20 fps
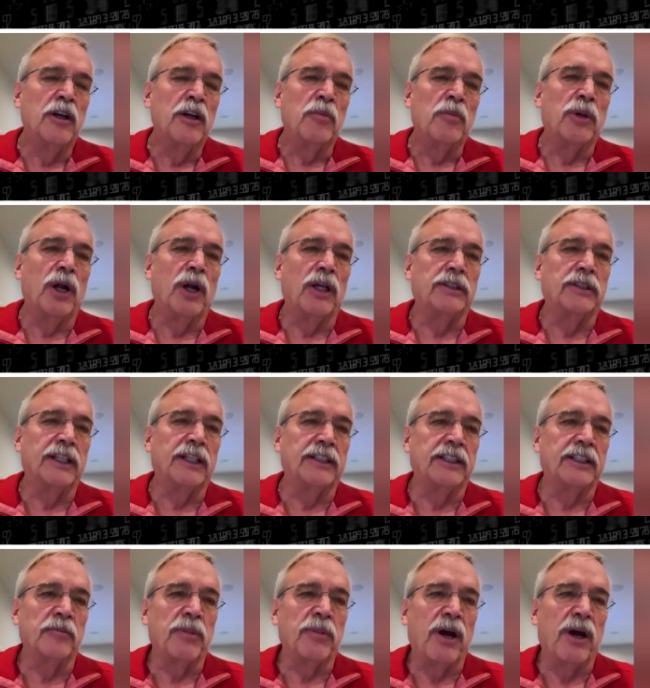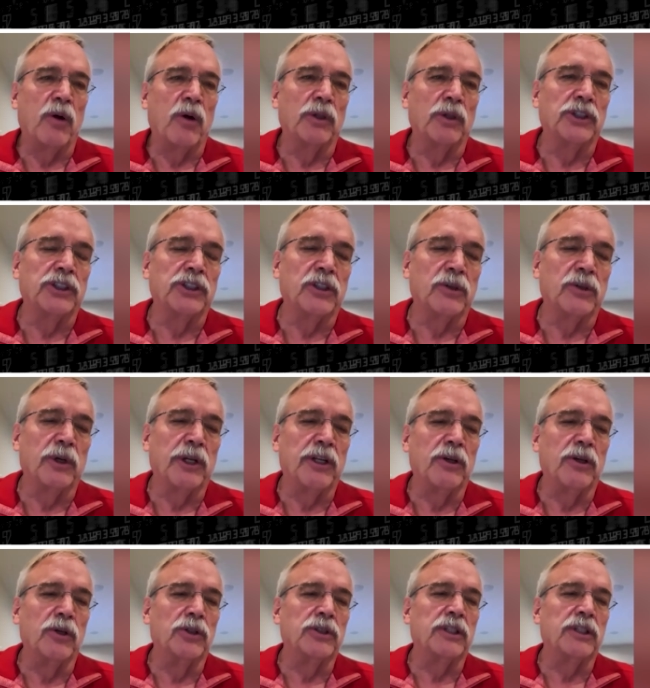processing power, which is the
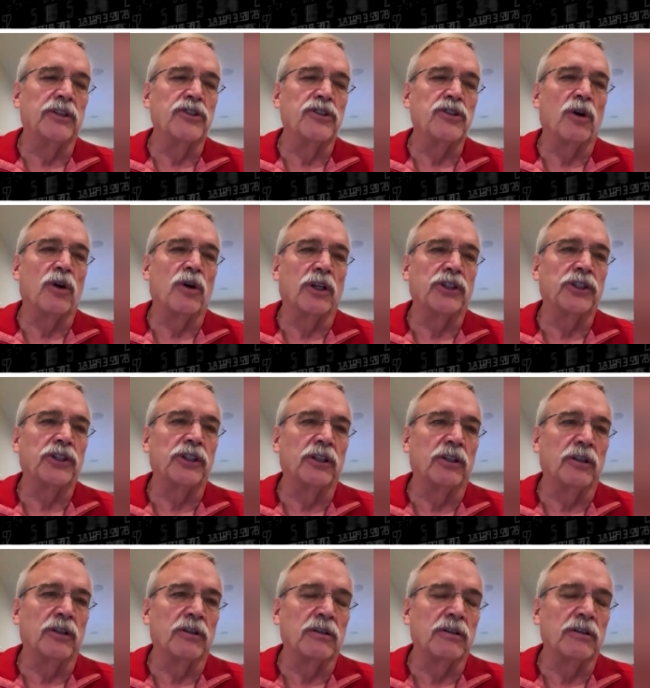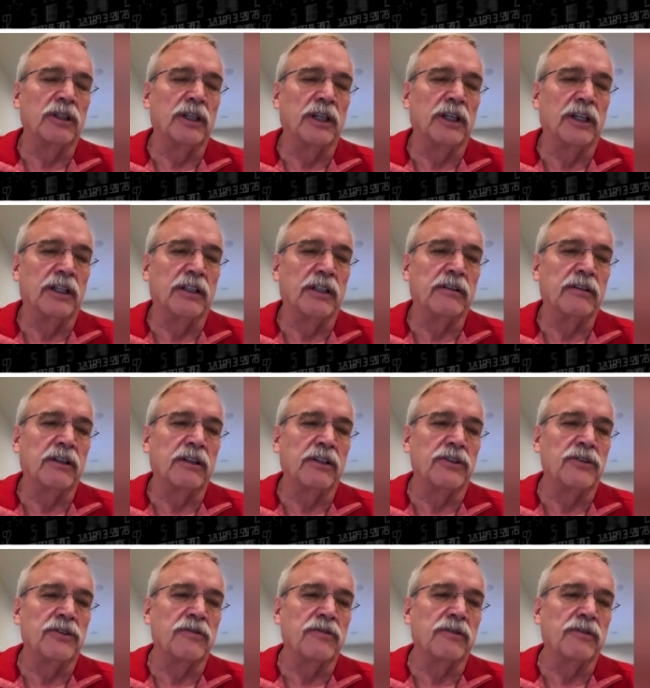reduced instructional
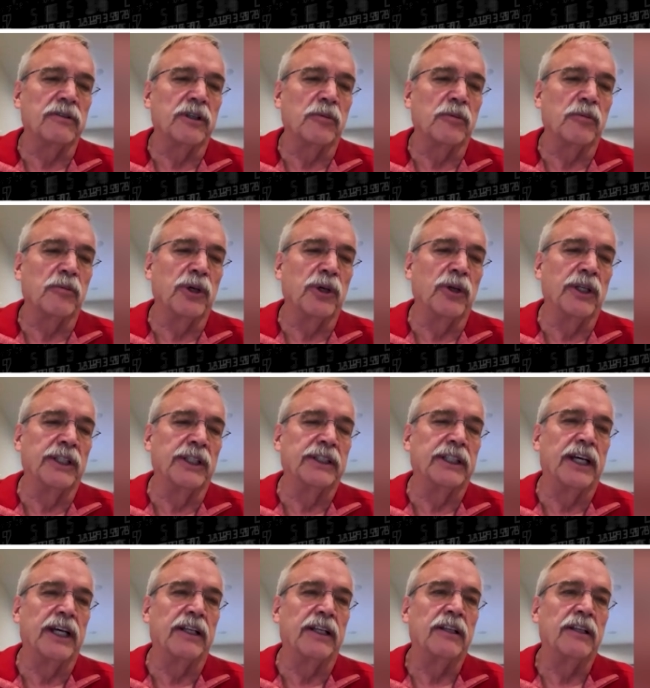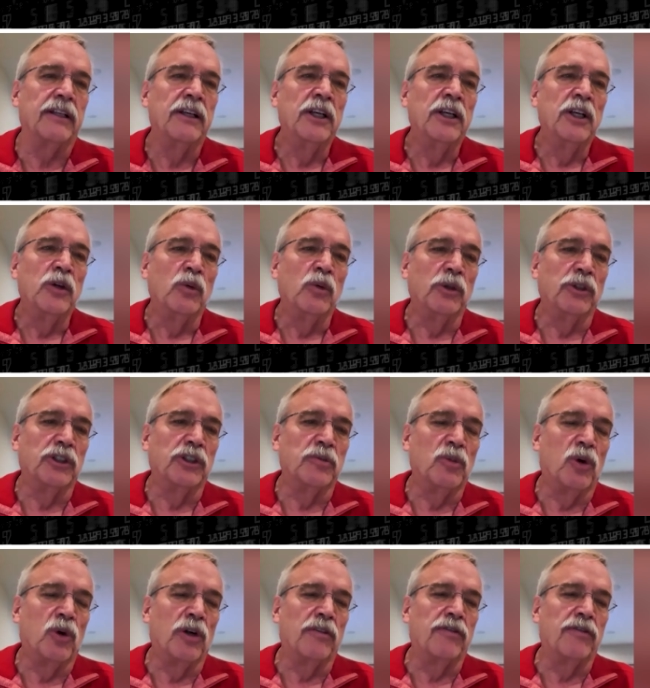computing set, which is
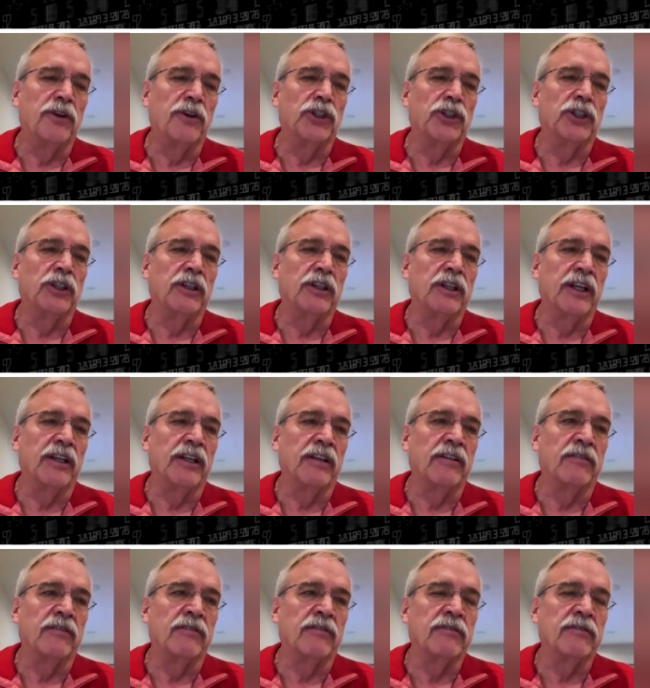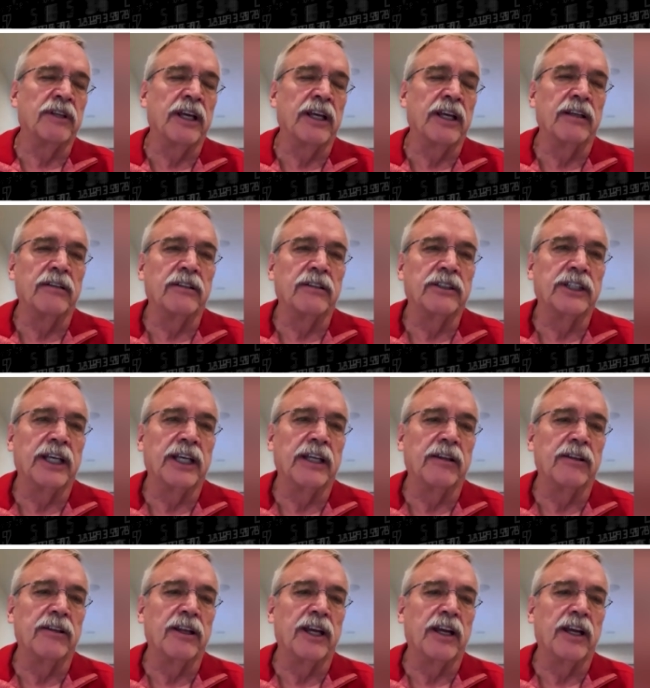more efficient than, say,
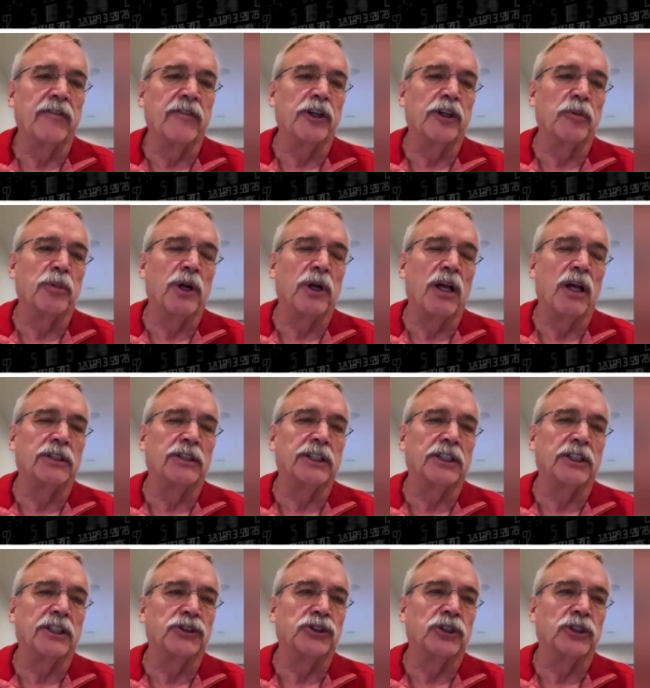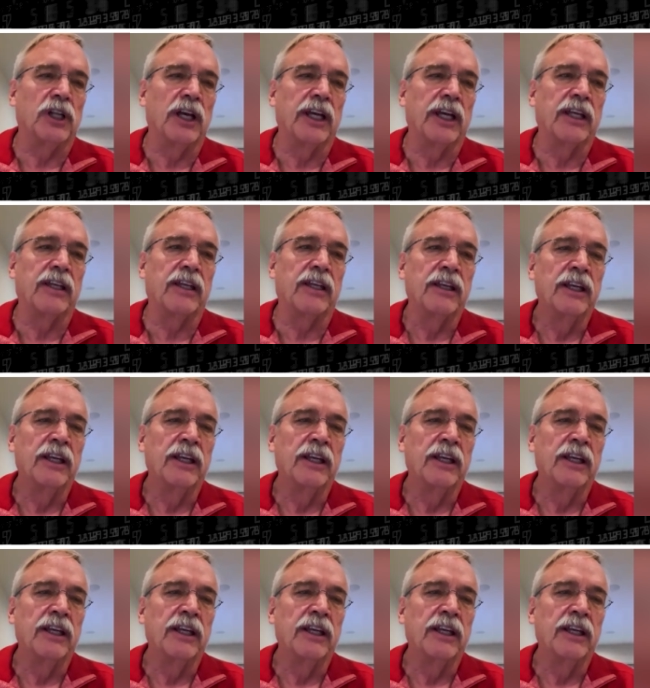the heavier processors like